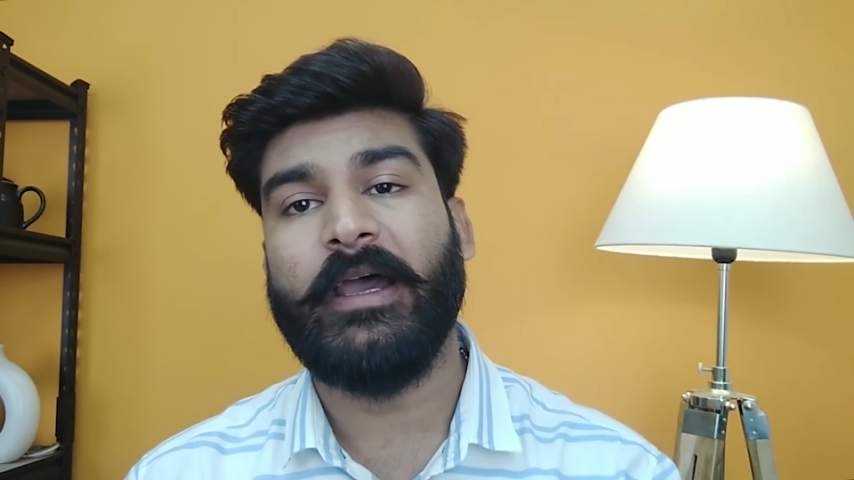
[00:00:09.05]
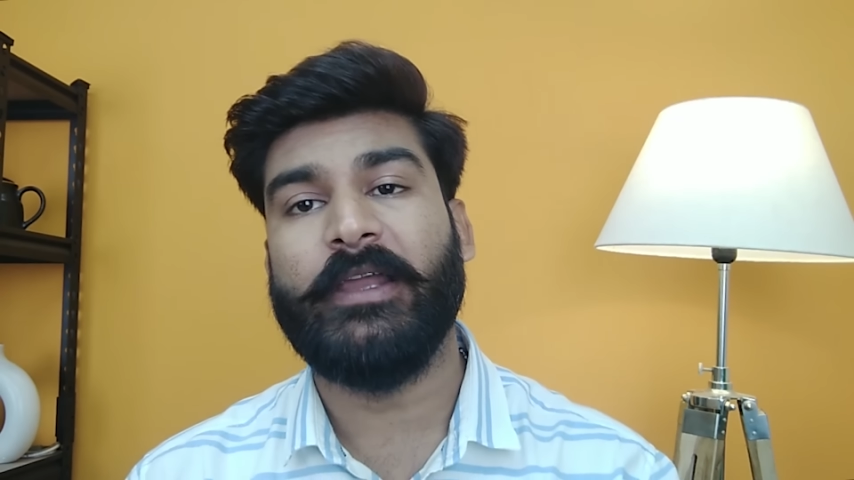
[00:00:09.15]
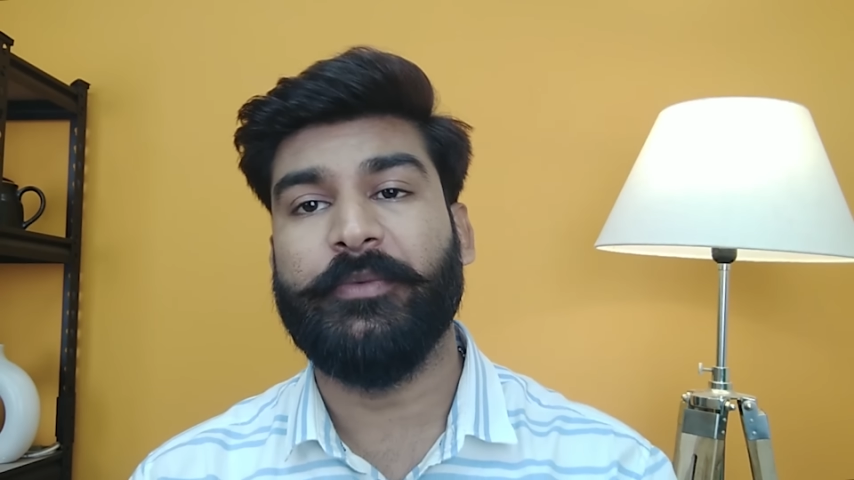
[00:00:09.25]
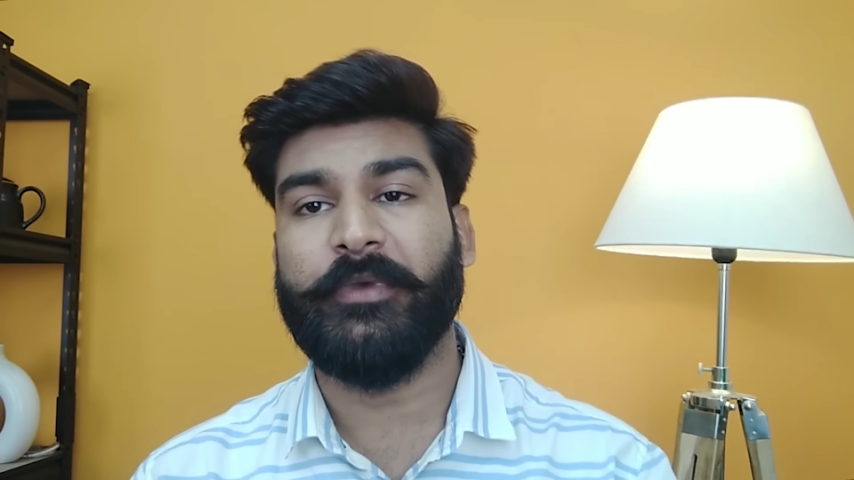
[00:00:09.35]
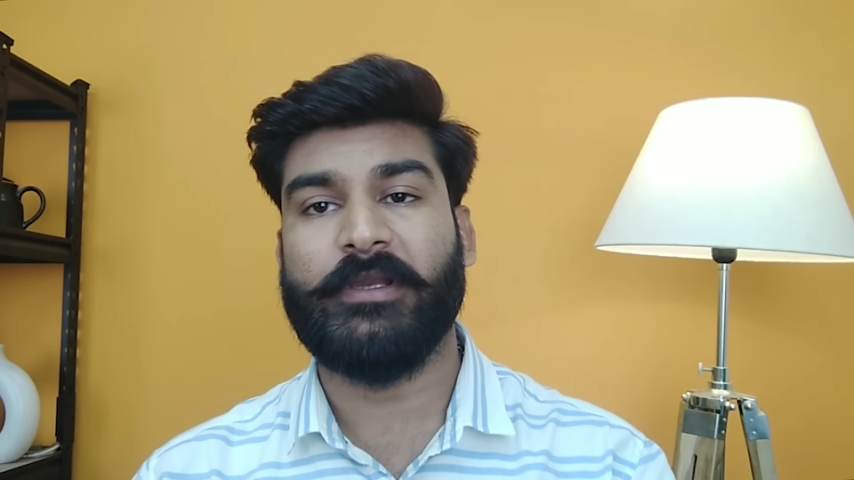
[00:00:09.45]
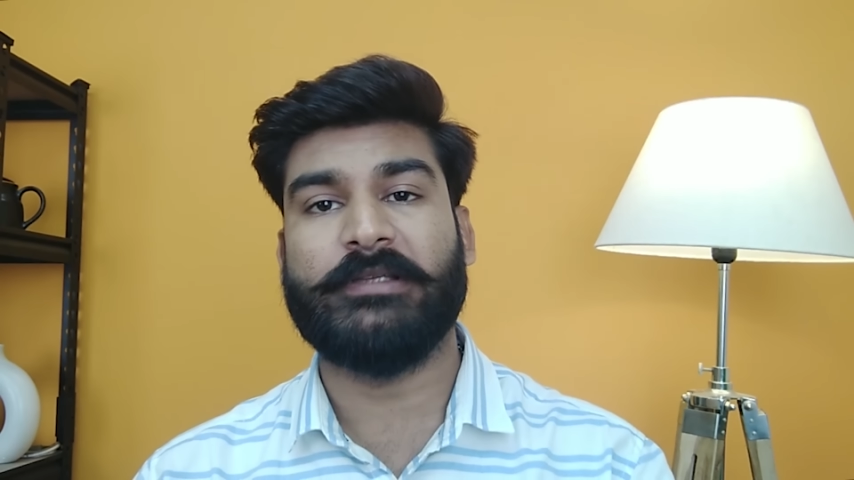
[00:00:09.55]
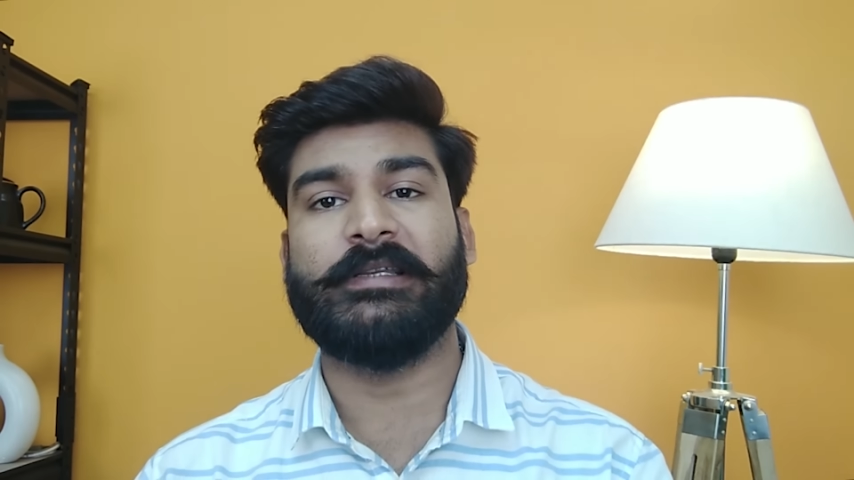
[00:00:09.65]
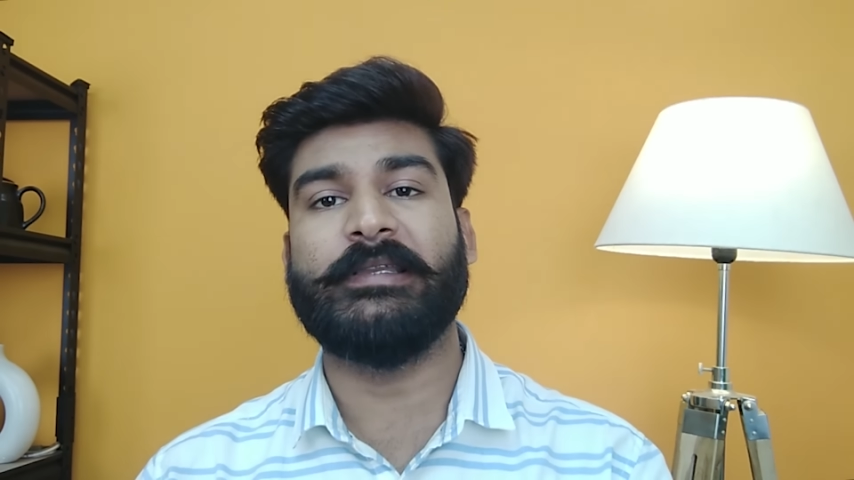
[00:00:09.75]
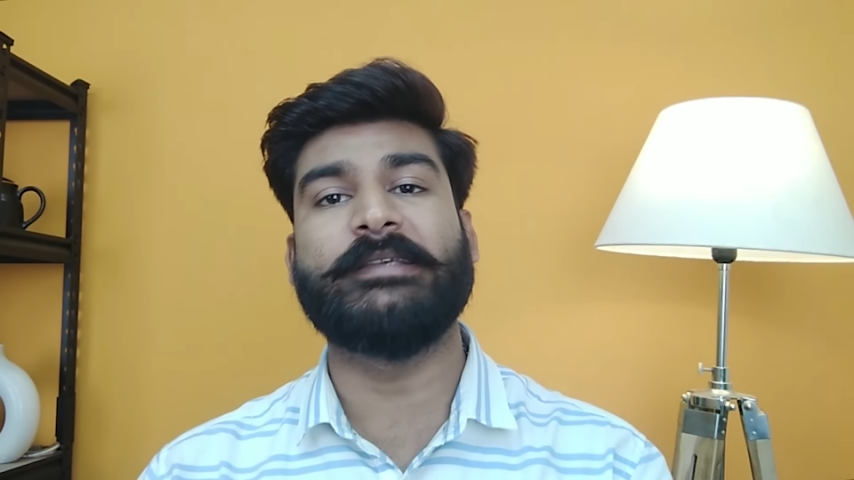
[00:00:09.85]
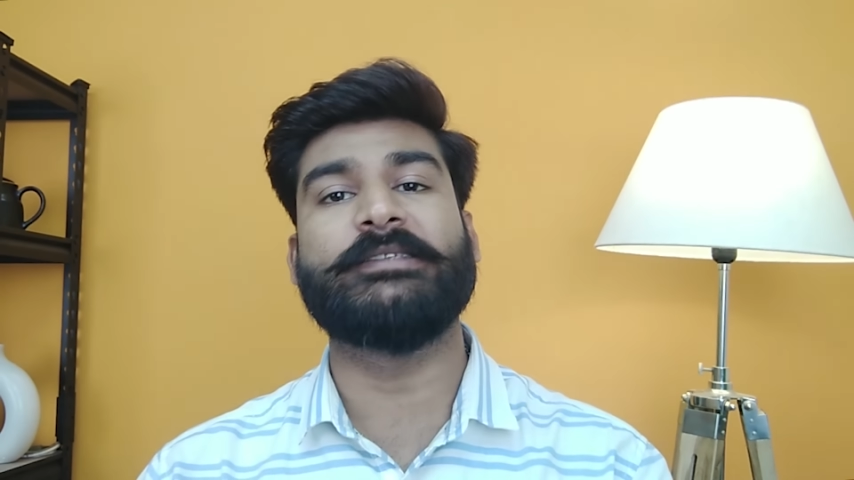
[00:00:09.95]
and
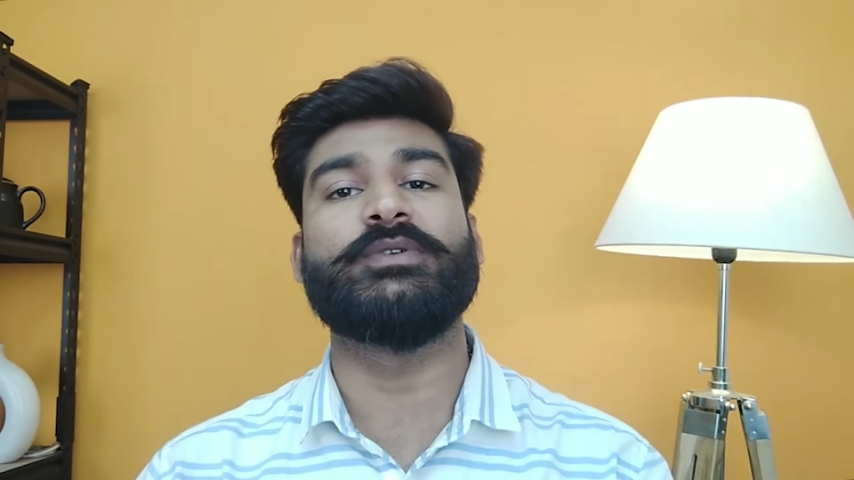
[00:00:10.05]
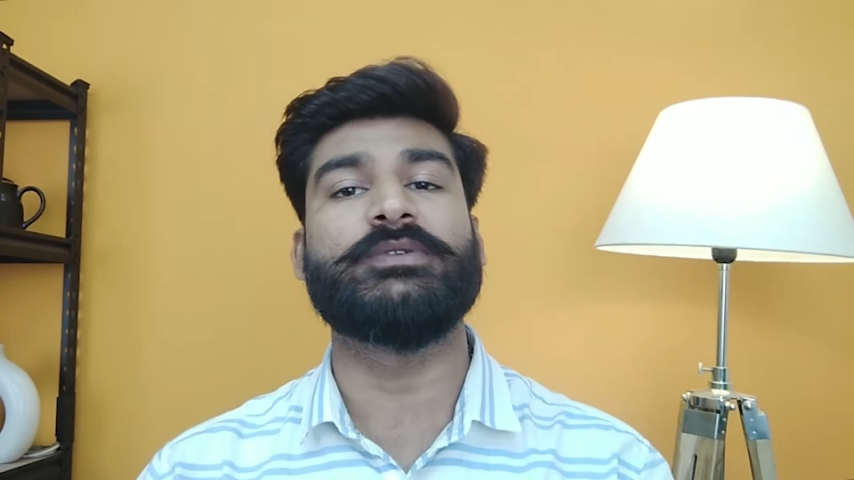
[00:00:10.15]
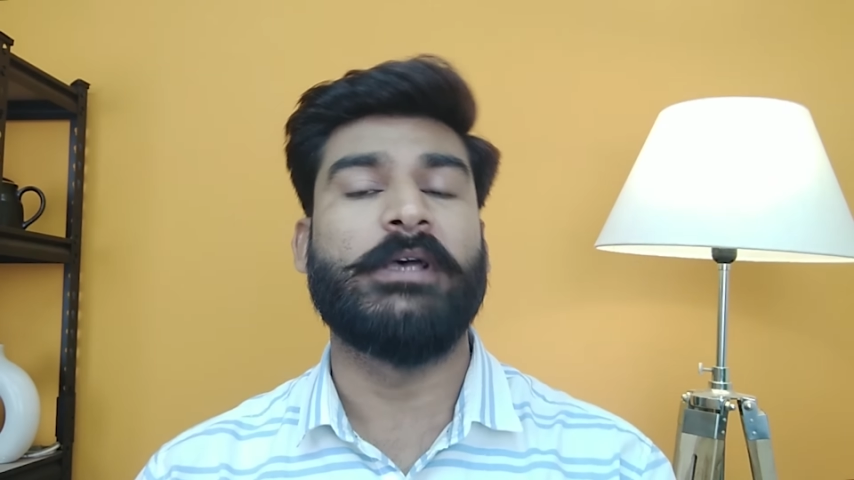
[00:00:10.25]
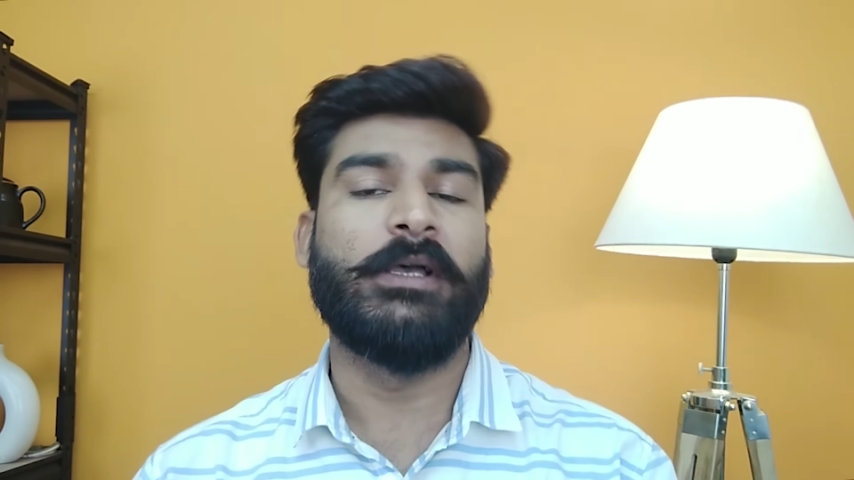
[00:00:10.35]
immigration issues,